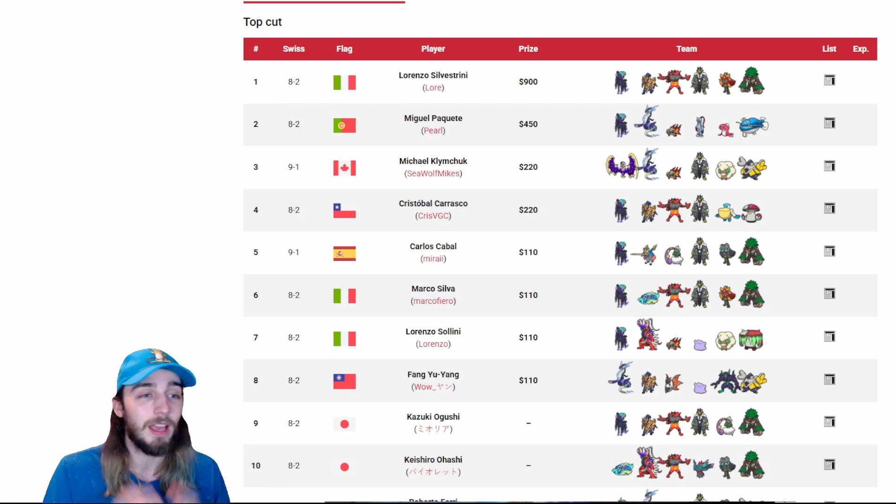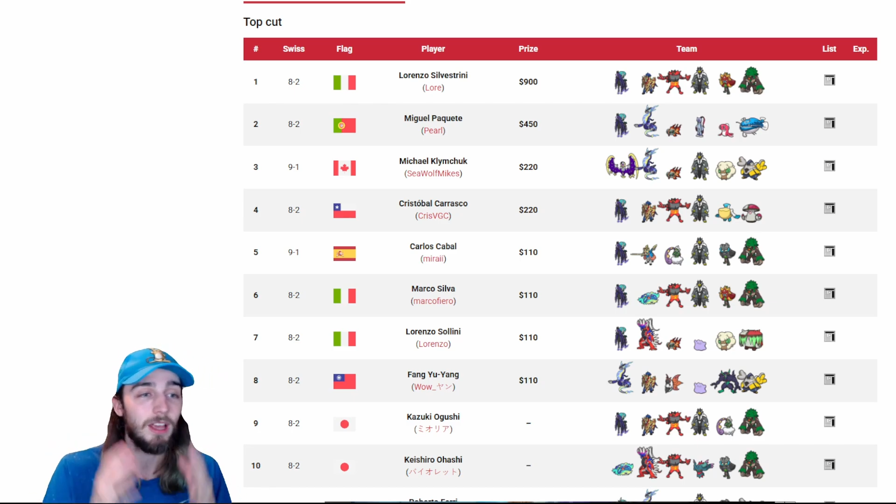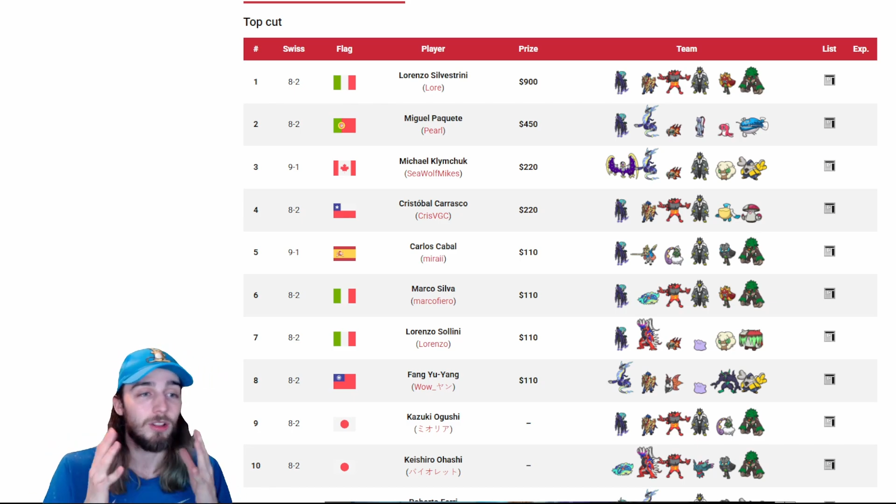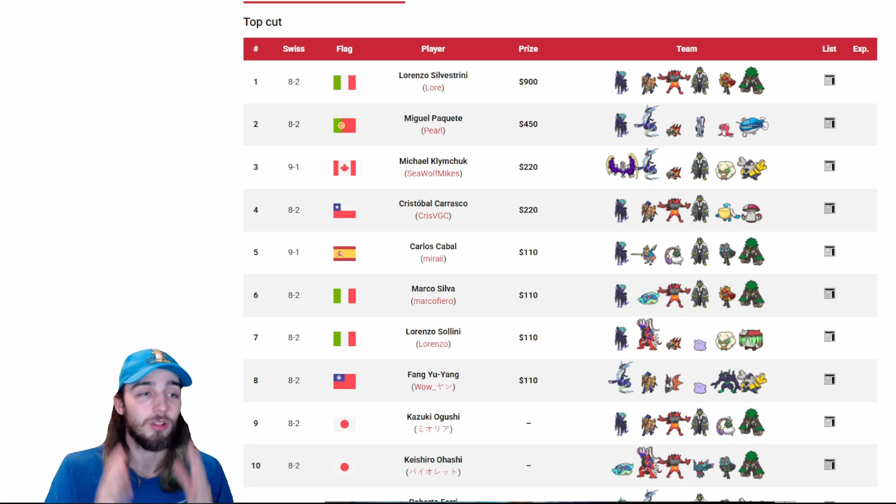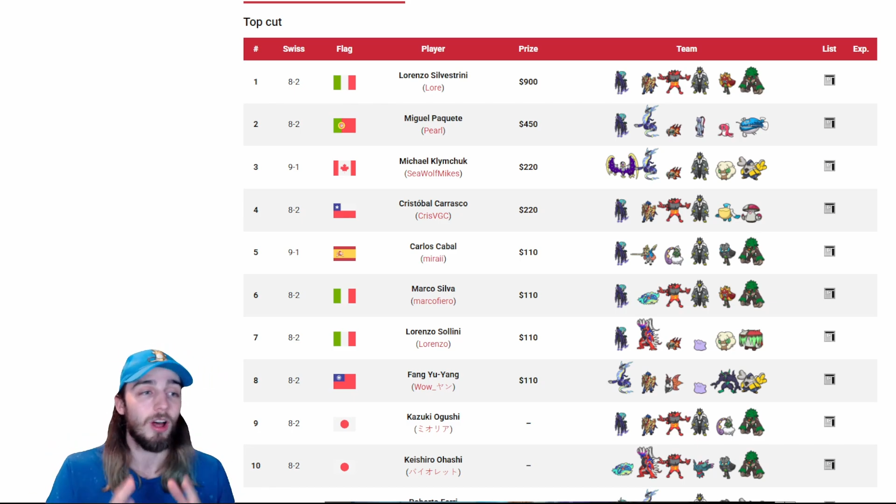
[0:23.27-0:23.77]
a
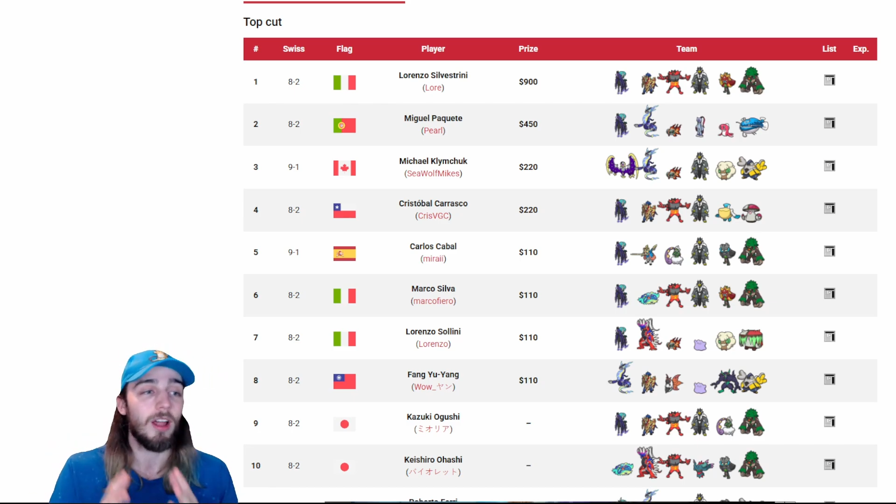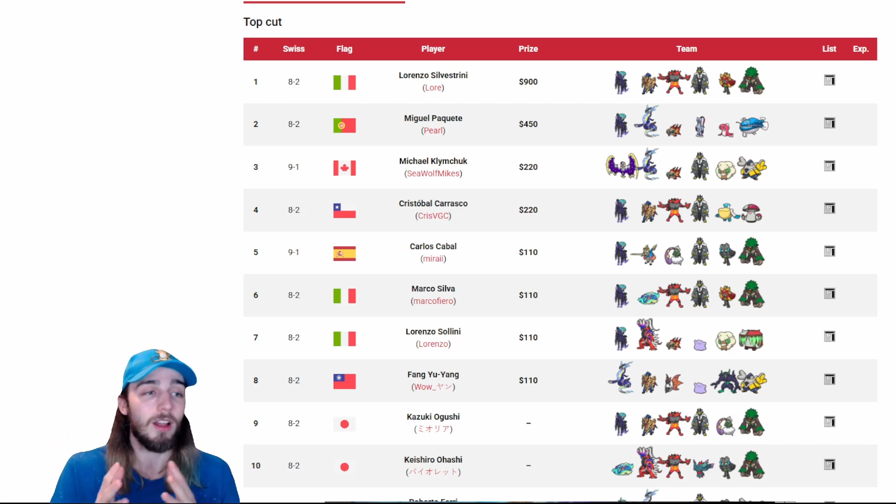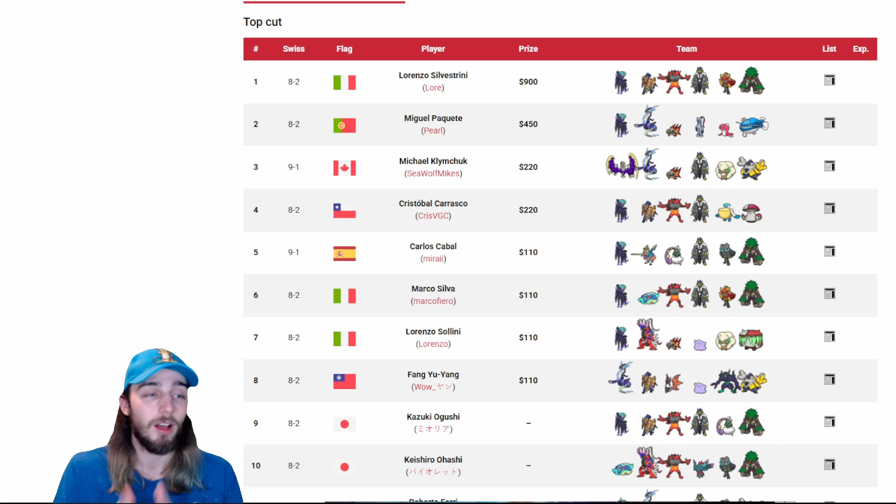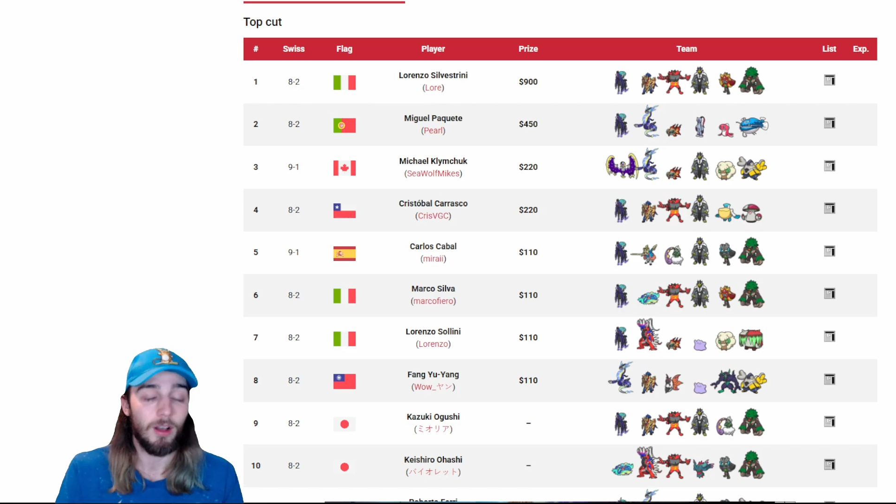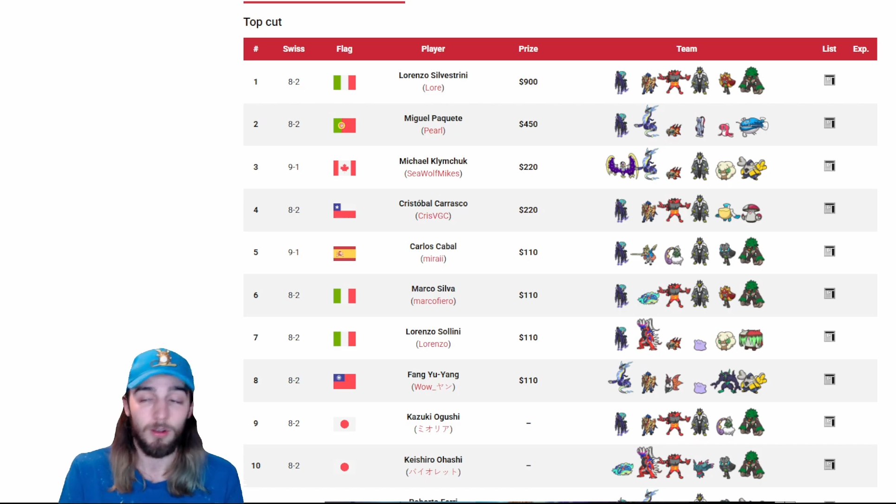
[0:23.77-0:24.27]
lot
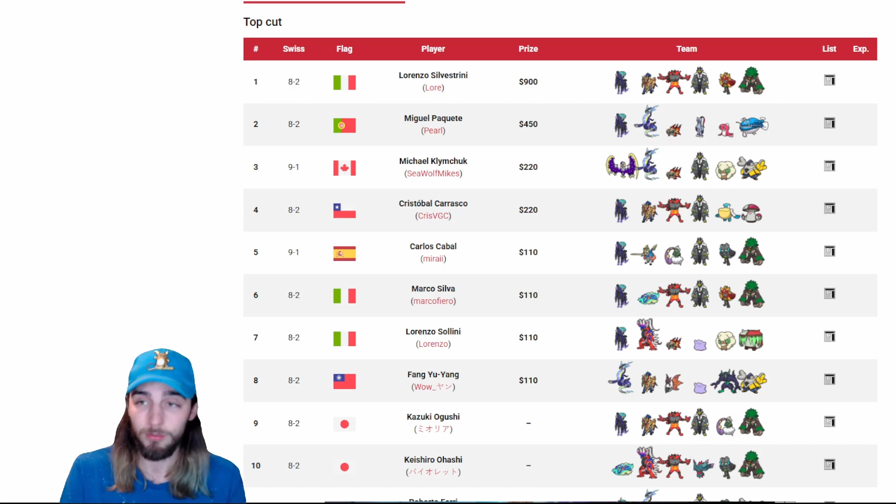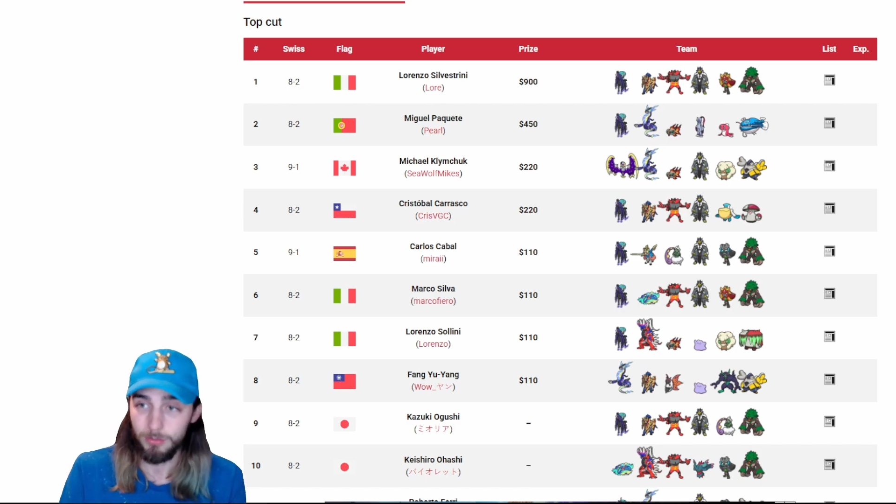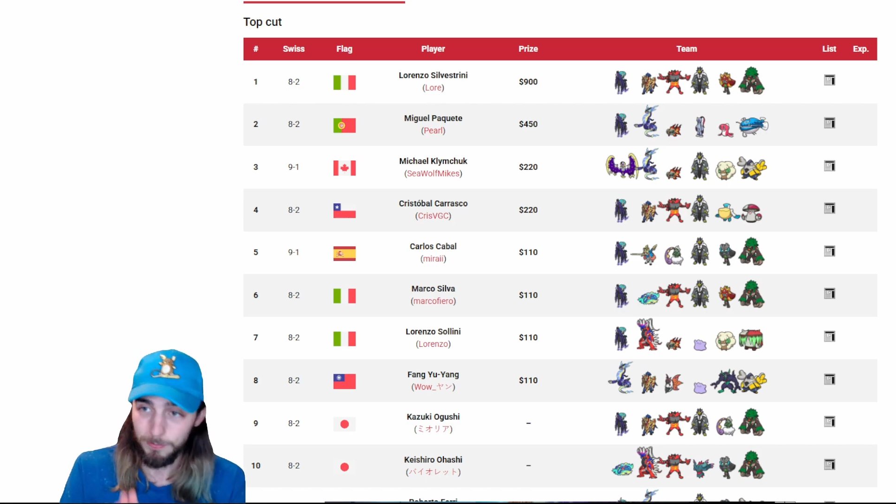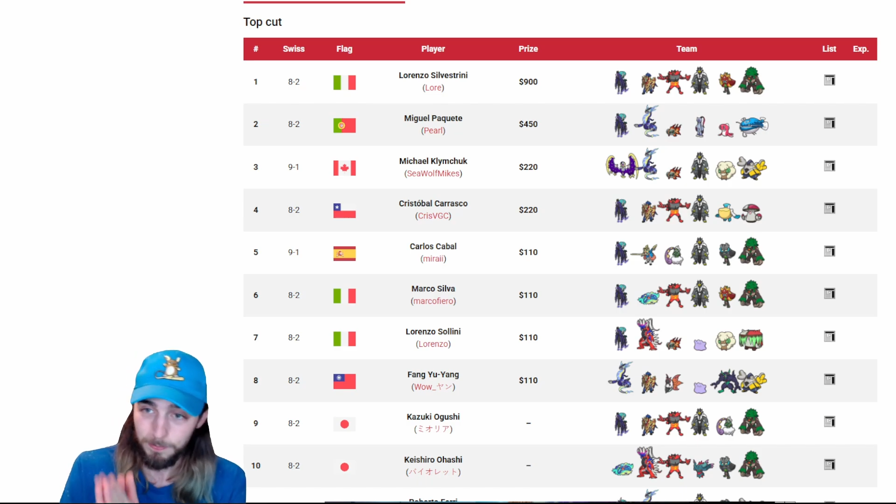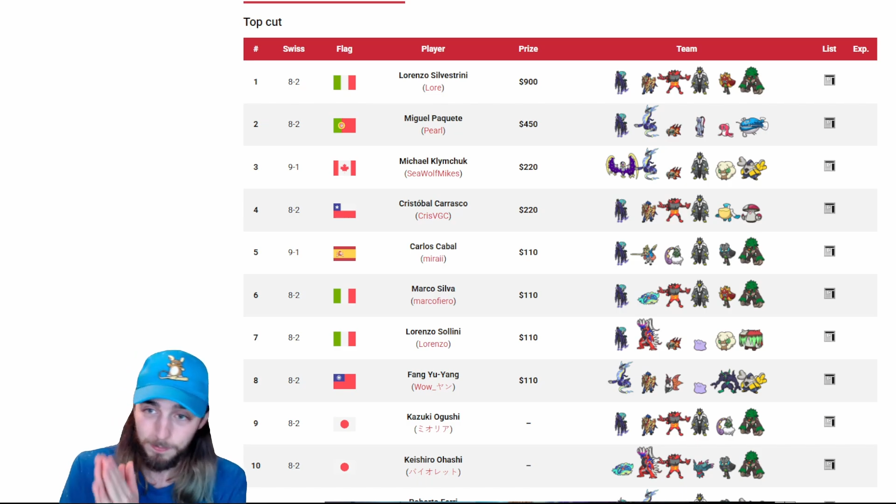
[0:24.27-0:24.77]
of